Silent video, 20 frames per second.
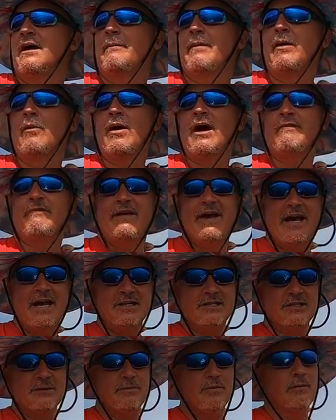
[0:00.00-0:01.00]
My wife
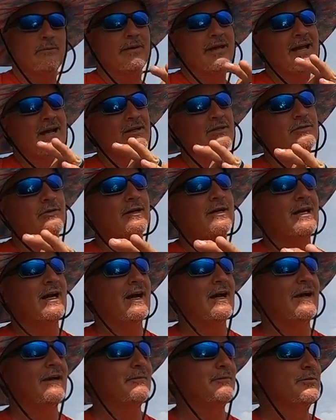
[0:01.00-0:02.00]
actually put me out
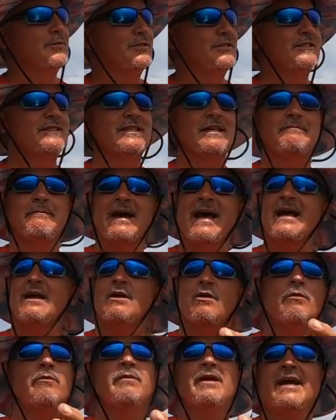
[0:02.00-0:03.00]
to she said, Matt,
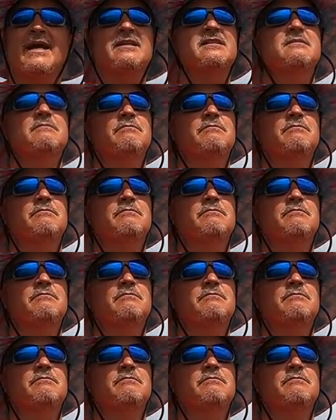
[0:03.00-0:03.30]
go catch